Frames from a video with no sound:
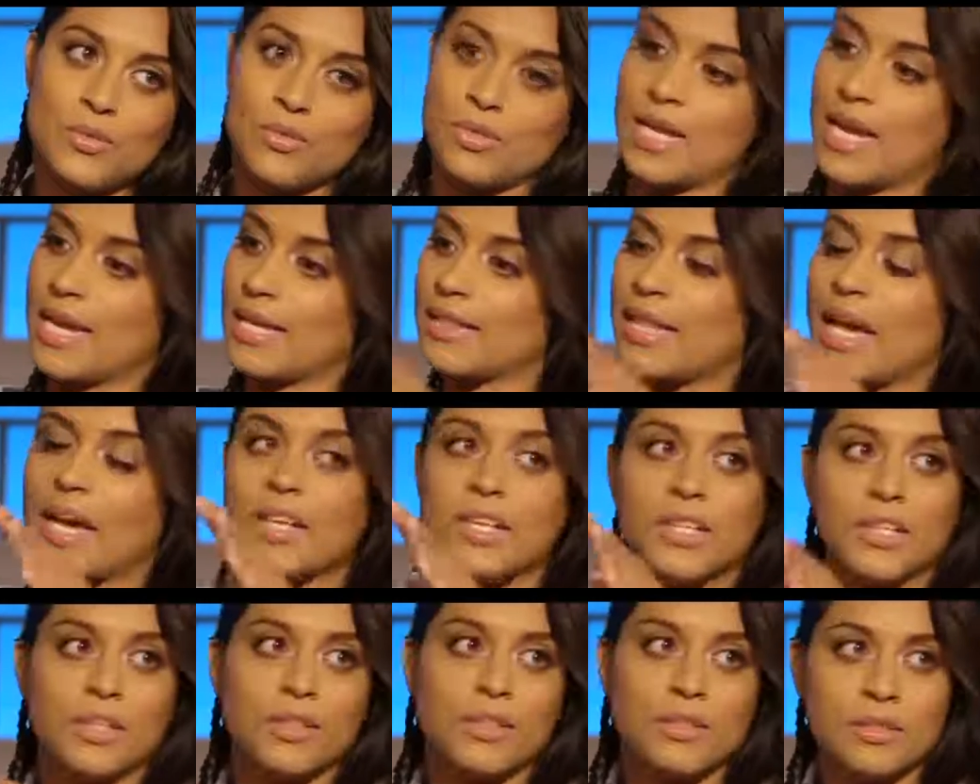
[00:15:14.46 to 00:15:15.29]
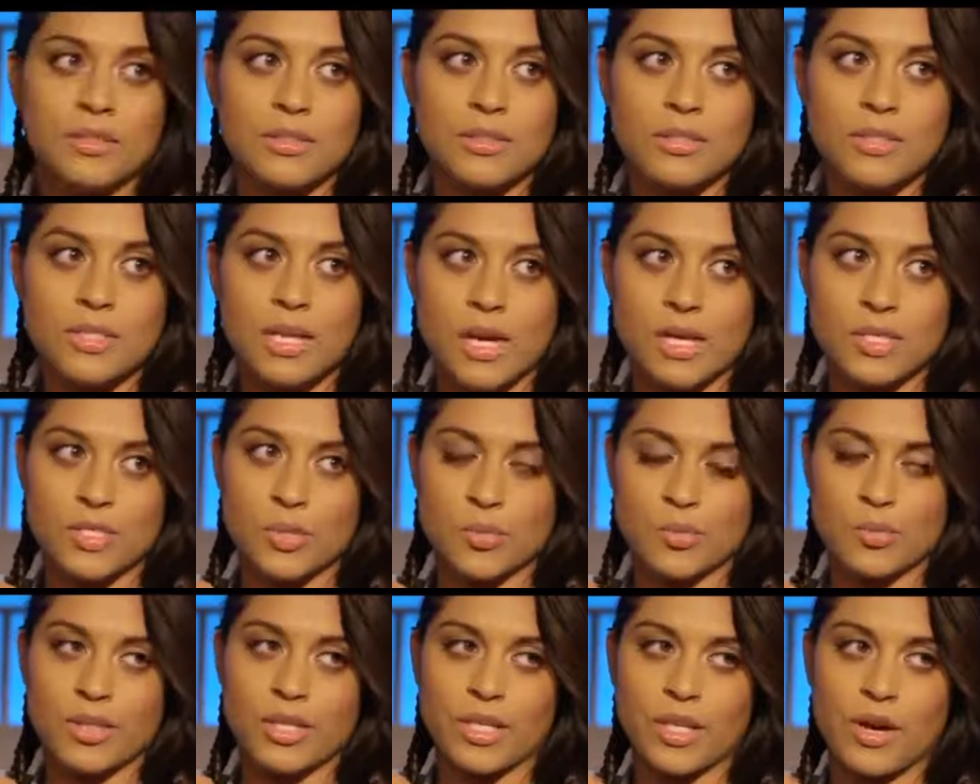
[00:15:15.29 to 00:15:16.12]
to take that year to
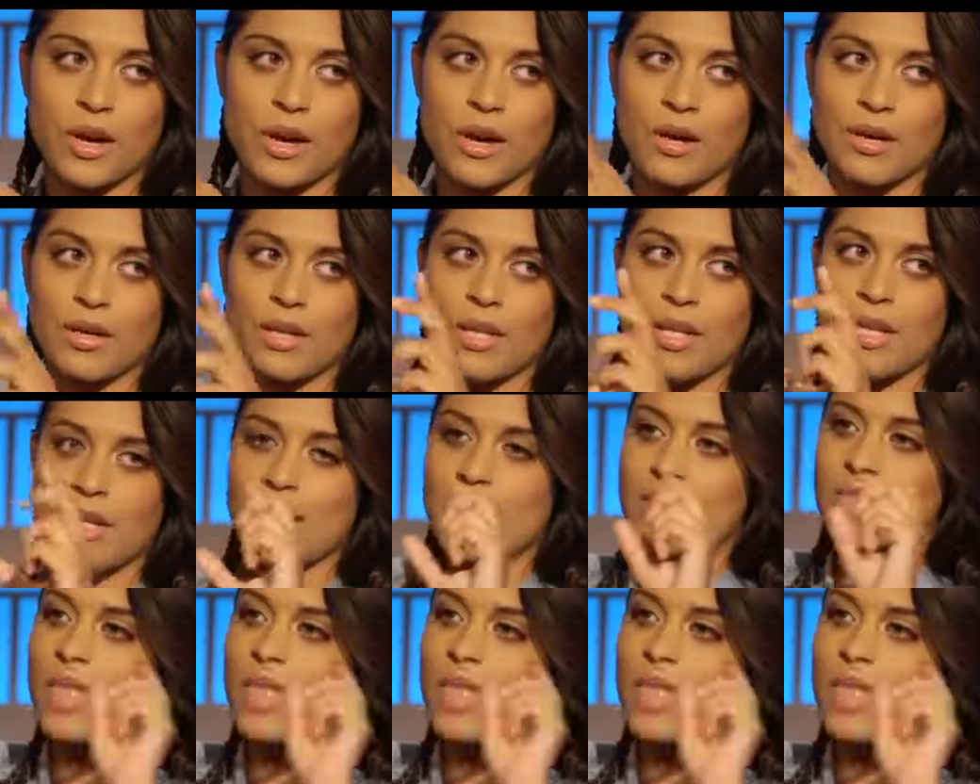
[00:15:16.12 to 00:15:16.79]
hustle really hard,